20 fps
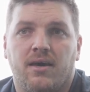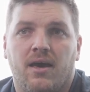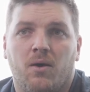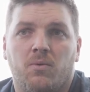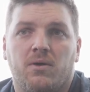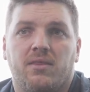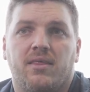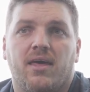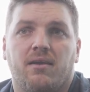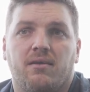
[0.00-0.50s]

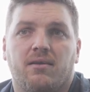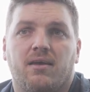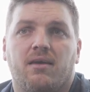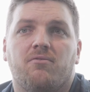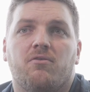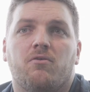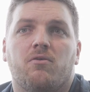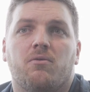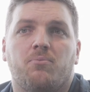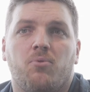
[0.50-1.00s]
We then give
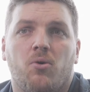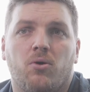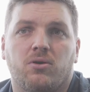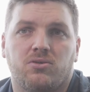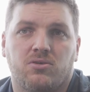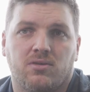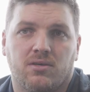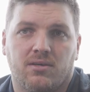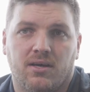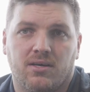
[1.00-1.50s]
a report
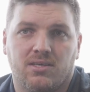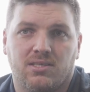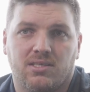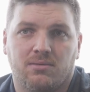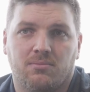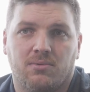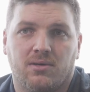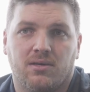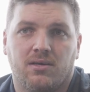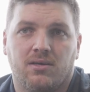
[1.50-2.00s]
to the
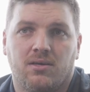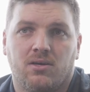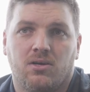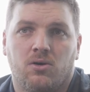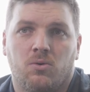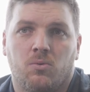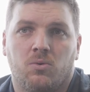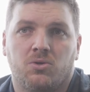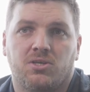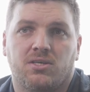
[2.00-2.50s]
customer
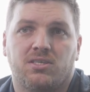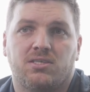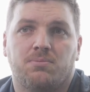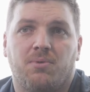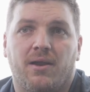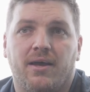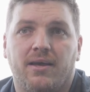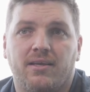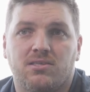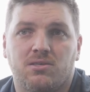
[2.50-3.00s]
which
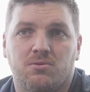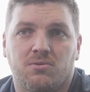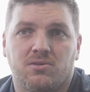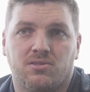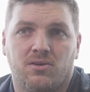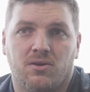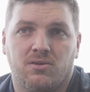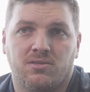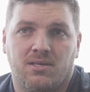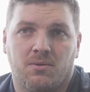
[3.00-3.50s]
explains the
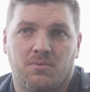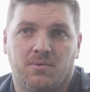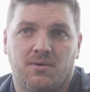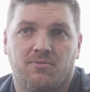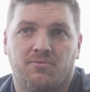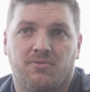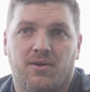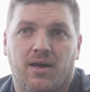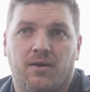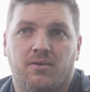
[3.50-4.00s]
results that we
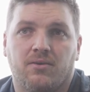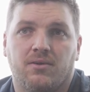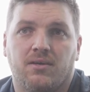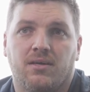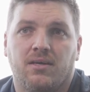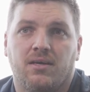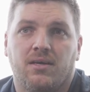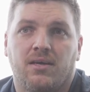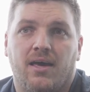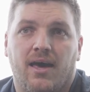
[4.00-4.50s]
found
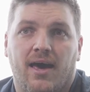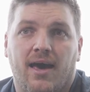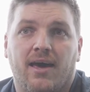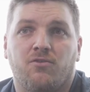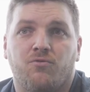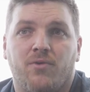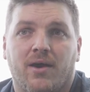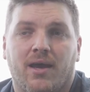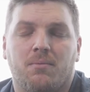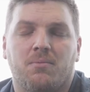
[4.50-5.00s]

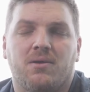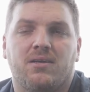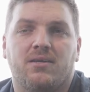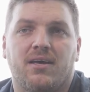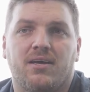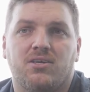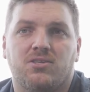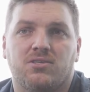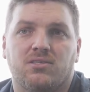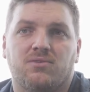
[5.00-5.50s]
and
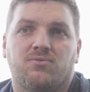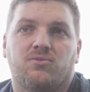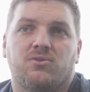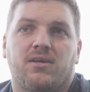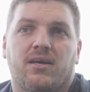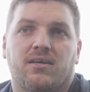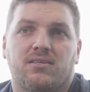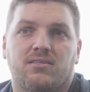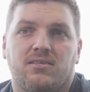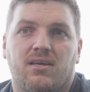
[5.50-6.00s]
recommendations for
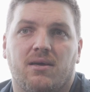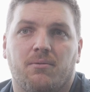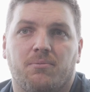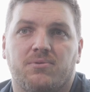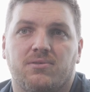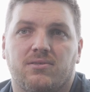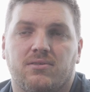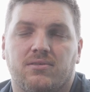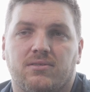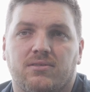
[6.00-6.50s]
next
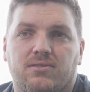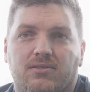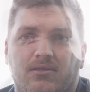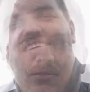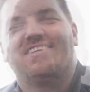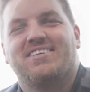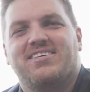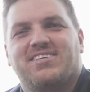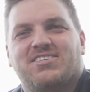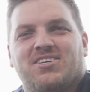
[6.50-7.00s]
steps.
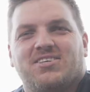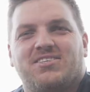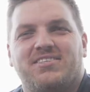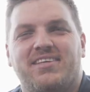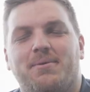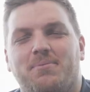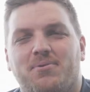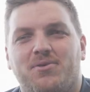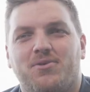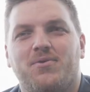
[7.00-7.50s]
So
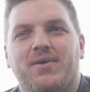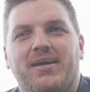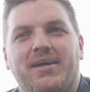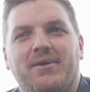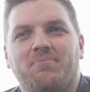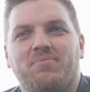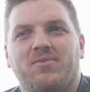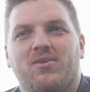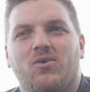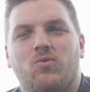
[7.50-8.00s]
step
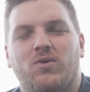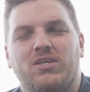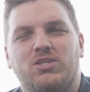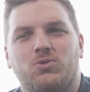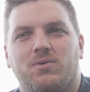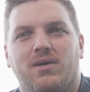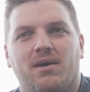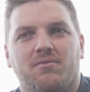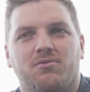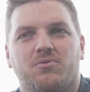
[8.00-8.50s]
3, once
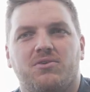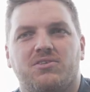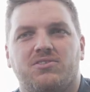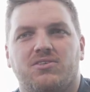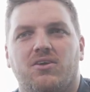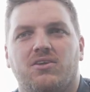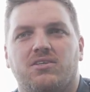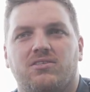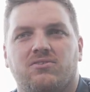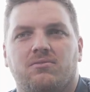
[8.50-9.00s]
we have the
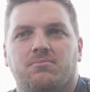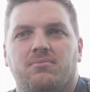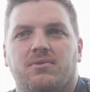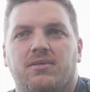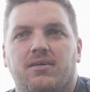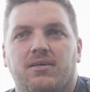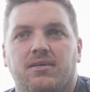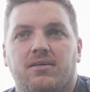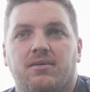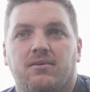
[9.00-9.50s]
results from
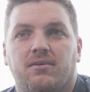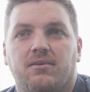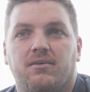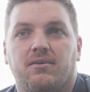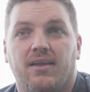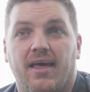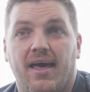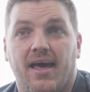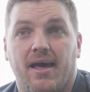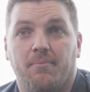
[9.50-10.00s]
the
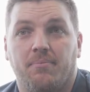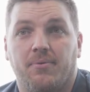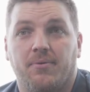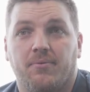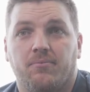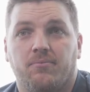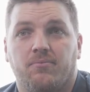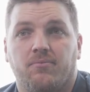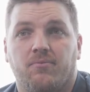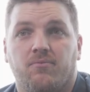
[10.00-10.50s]
lab,
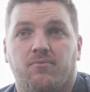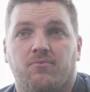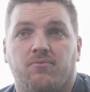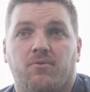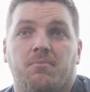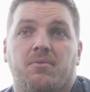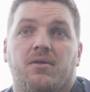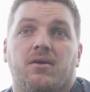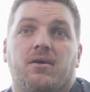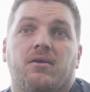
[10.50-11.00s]

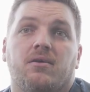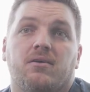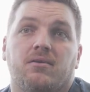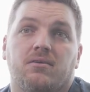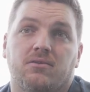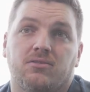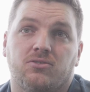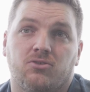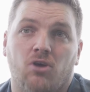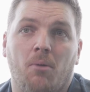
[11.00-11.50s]
from the
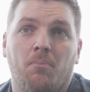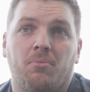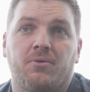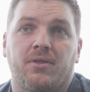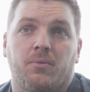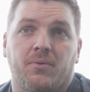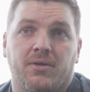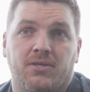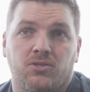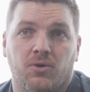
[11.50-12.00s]
sample
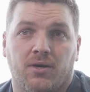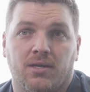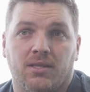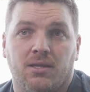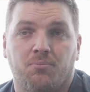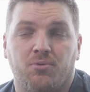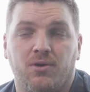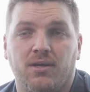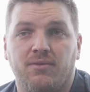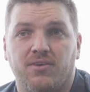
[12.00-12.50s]
that we took in the
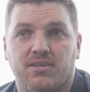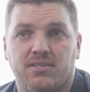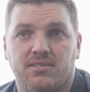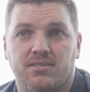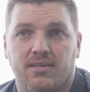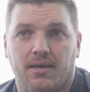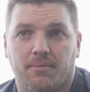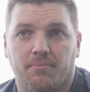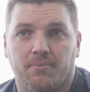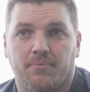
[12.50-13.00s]
previous
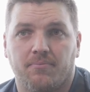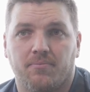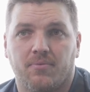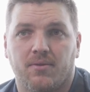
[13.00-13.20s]
step,